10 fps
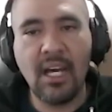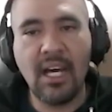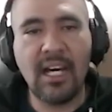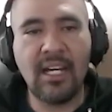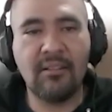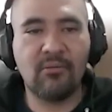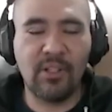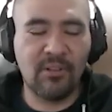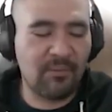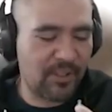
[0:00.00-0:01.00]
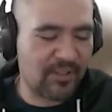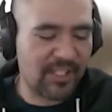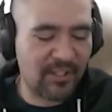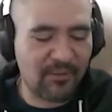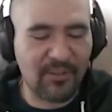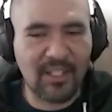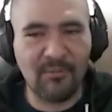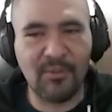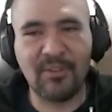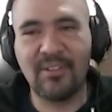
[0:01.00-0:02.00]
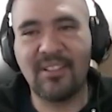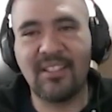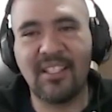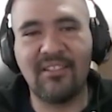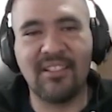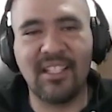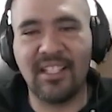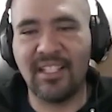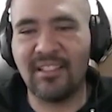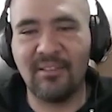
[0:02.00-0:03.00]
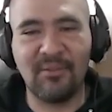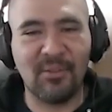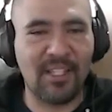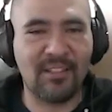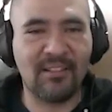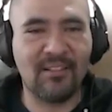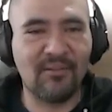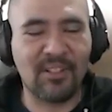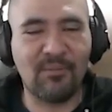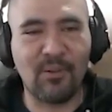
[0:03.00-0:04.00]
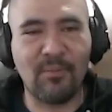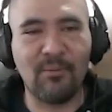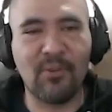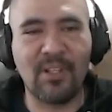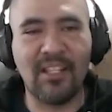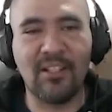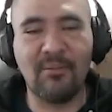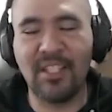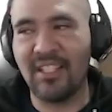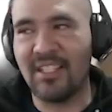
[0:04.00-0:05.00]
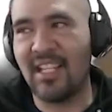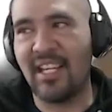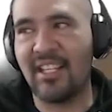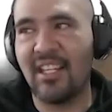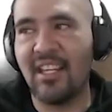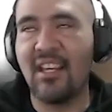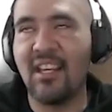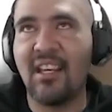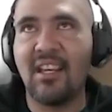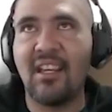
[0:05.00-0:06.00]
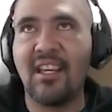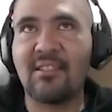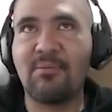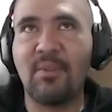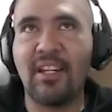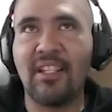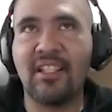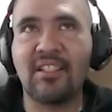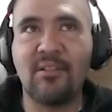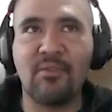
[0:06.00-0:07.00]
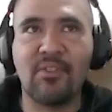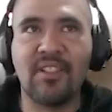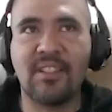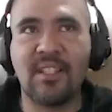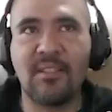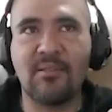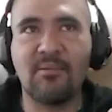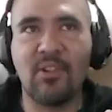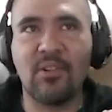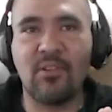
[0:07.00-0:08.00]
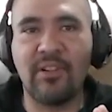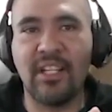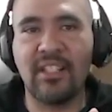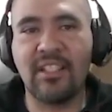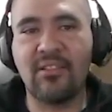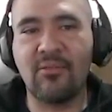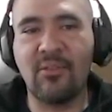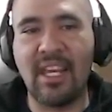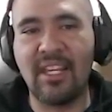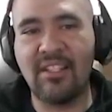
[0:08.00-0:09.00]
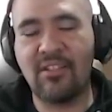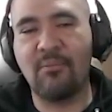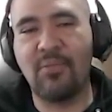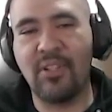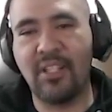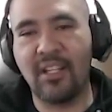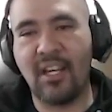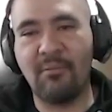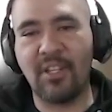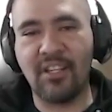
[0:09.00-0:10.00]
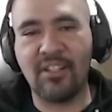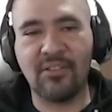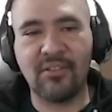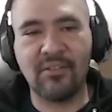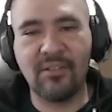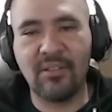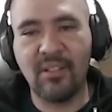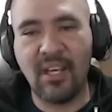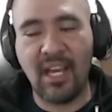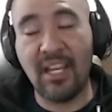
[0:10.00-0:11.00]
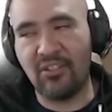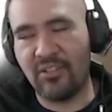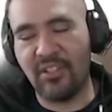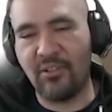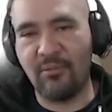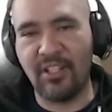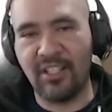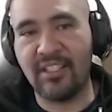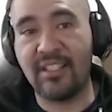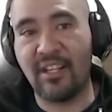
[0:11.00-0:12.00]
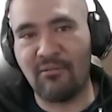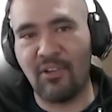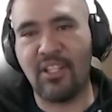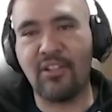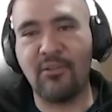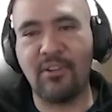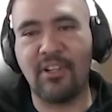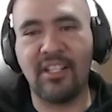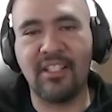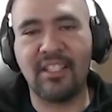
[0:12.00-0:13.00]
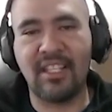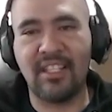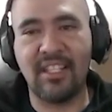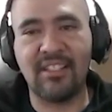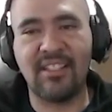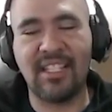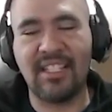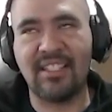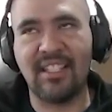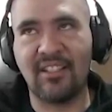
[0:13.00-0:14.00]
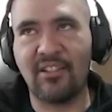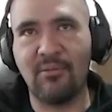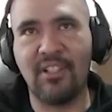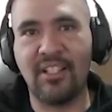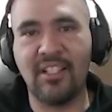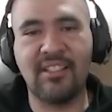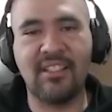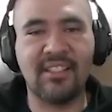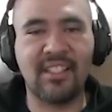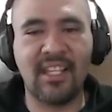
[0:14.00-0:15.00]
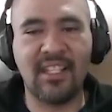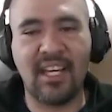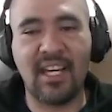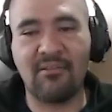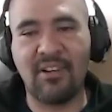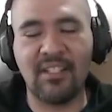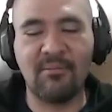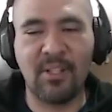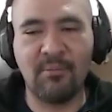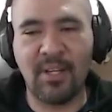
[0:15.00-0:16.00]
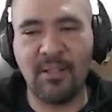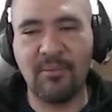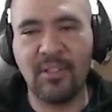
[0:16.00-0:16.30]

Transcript: And well, because I wrote a book, here is the link. If you want to explore my book a little bit, it's like explaining distributed systems, but oriented to edge computing applications, and using Kubernetes and running Kubernetes at the edge. Let's say Kubernetes inside a Raspberry Pi.